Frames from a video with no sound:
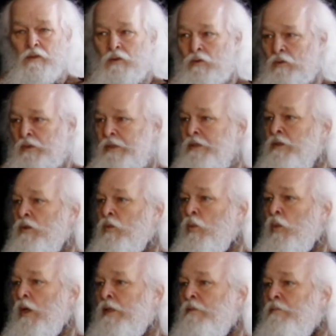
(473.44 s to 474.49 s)
only to
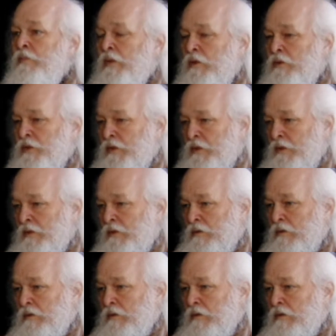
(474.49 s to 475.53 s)
one person.
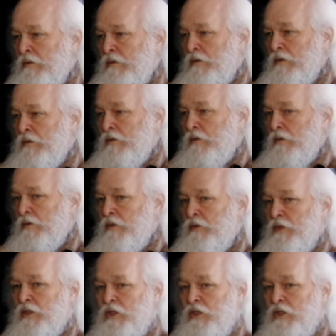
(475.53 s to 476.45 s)
She